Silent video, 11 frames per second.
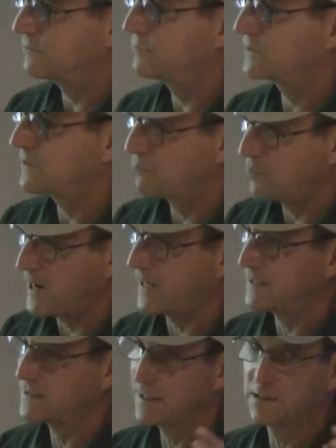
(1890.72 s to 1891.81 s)
doing some
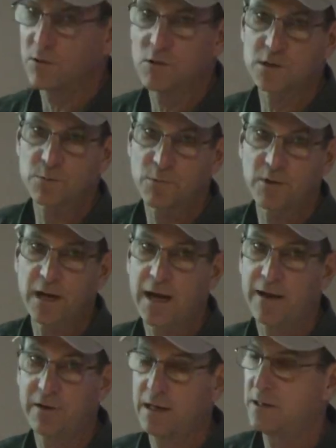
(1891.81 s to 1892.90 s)
weddings at the orchard, but we didn't
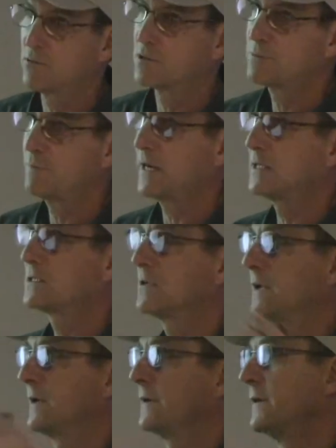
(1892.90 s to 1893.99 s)
have indoor space. So
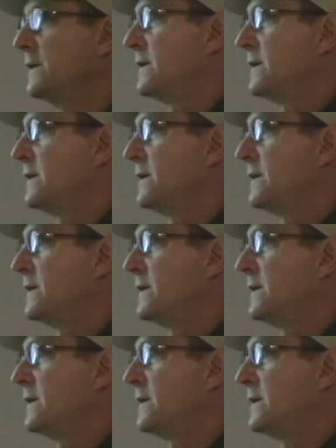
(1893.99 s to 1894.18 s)
then